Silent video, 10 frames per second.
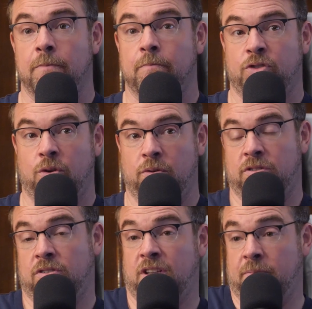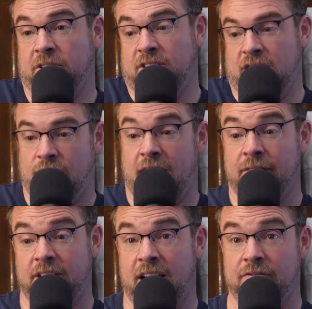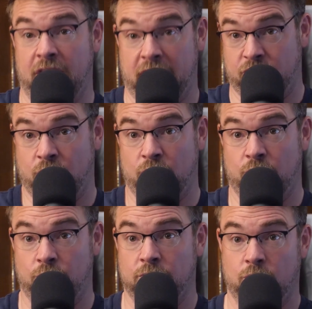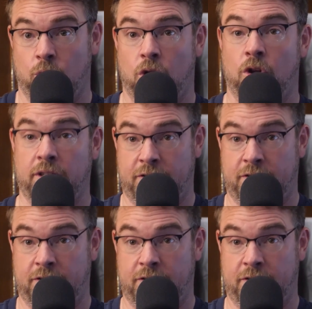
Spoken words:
So to some extent, you have to have that external wall.